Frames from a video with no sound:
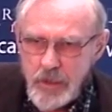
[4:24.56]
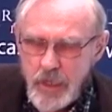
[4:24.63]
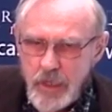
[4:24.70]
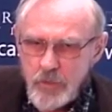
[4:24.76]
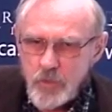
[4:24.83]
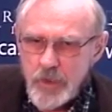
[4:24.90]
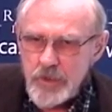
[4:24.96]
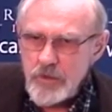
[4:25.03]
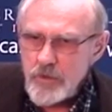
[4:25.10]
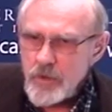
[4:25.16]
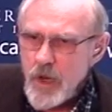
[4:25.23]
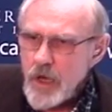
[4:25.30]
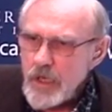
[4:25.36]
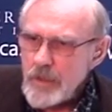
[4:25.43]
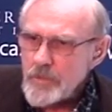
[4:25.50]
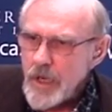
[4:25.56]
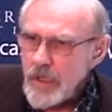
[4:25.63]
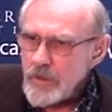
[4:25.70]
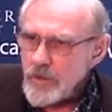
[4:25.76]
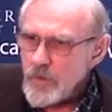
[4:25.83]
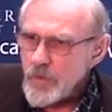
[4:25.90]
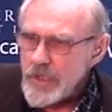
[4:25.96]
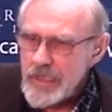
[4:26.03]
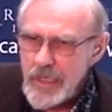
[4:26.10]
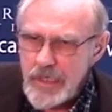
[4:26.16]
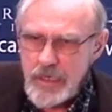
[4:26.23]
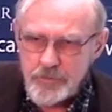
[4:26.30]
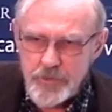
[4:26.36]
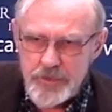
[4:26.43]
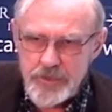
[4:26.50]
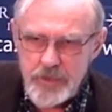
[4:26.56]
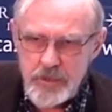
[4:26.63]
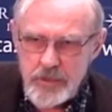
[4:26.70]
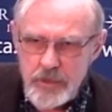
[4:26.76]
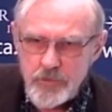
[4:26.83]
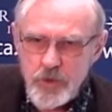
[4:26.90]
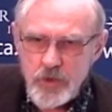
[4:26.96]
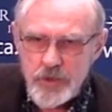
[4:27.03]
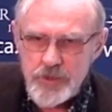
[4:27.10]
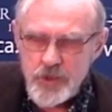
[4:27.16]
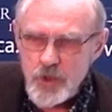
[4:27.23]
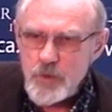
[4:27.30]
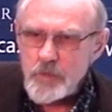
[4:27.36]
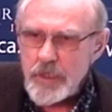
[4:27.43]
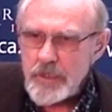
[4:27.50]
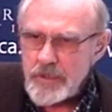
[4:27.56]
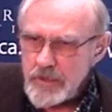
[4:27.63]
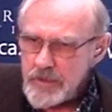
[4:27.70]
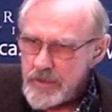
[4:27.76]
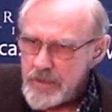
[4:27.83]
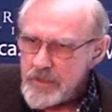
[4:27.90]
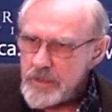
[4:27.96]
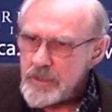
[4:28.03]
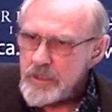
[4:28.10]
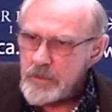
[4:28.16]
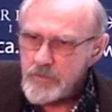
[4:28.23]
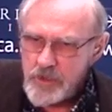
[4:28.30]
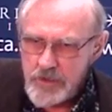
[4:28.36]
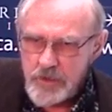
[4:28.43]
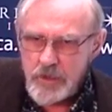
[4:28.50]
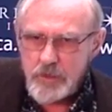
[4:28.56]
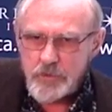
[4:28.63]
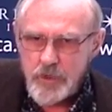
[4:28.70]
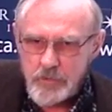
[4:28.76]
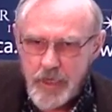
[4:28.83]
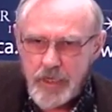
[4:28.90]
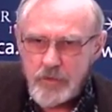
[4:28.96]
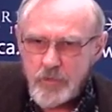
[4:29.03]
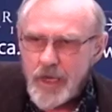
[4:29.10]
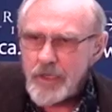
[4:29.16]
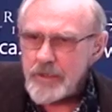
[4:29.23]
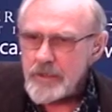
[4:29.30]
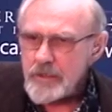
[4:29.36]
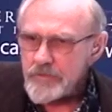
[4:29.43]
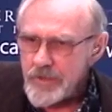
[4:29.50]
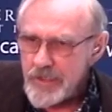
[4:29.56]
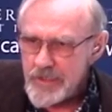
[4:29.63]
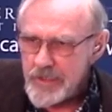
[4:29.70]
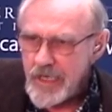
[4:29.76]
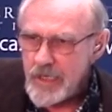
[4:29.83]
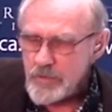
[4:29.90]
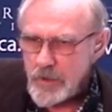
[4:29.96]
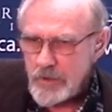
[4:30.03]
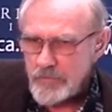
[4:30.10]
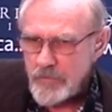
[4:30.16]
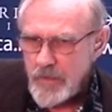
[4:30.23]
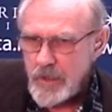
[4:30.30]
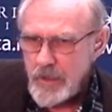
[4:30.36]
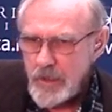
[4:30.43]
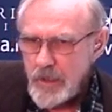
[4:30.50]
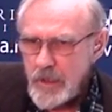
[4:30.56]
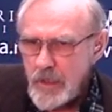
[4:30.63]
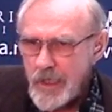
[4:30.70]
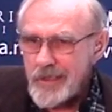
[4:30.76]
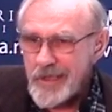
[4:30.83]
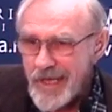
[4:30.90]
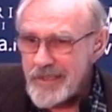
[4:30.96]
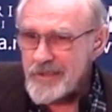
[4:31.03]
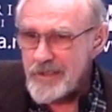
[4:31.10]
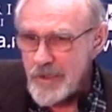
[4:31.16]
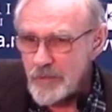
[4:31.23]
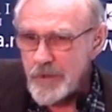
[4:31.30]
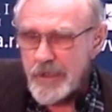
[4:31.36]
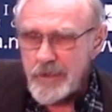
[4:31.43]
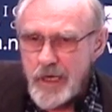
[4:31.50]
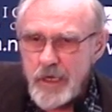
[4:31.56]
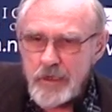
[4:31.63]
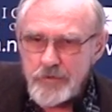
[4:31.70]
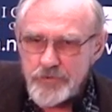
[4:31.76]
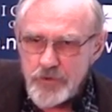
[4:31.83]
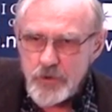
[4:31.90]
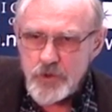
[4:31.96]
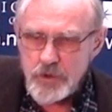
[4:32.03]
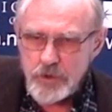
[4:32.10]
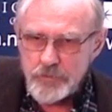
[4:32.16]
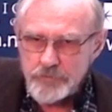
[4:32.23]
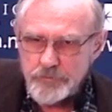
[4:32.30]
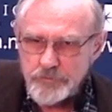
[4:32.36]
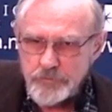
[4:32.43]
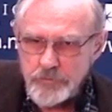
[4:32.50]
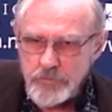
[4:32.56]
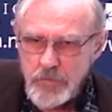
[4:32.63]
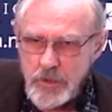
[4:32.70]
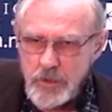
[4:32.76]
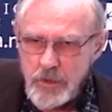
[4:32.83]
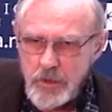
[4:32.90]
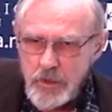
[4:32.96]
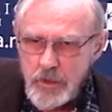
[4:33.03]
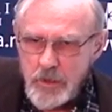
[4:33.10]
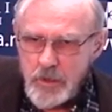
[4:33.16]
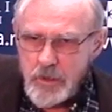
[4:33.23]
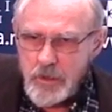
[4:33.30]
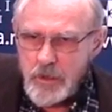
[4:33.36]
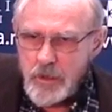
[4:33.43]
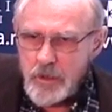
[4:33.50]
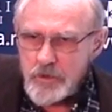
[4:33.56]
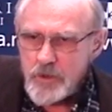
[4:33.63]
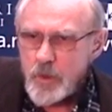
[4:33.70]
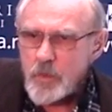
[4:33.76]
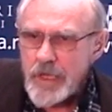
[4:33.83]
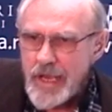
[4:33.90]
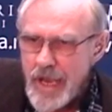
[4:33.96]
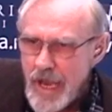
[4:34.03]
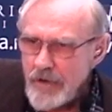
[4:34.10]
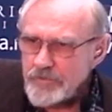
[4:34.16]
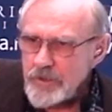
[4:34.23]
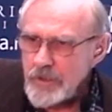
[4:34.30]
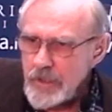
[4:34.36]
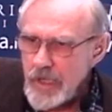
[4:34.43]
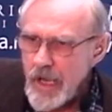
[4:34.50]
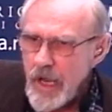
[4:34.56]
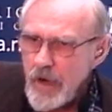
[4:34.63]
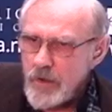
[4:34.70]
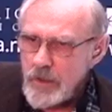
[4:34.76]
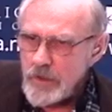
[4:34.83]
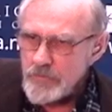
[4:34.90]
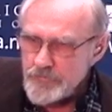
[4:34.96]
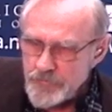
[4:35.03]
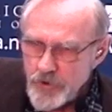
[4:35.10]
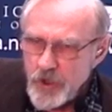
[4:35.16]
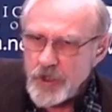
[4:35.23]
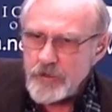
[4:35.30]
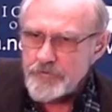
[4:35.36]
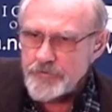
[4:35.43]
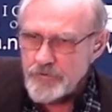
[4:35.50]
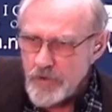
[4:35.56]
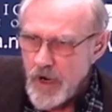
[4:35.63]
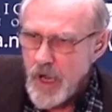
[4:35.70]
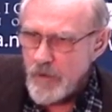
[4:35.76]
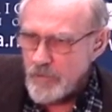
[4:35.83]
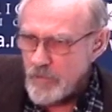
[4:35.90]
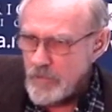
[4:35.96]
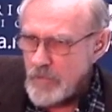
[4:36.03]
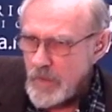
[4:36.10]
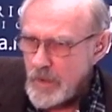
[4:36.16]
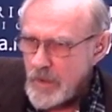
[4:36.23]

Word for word: And when you talk about greening up a system, you're assuming that the system is going to remain relatively stable. And that's simply not our future. So we have to now convert from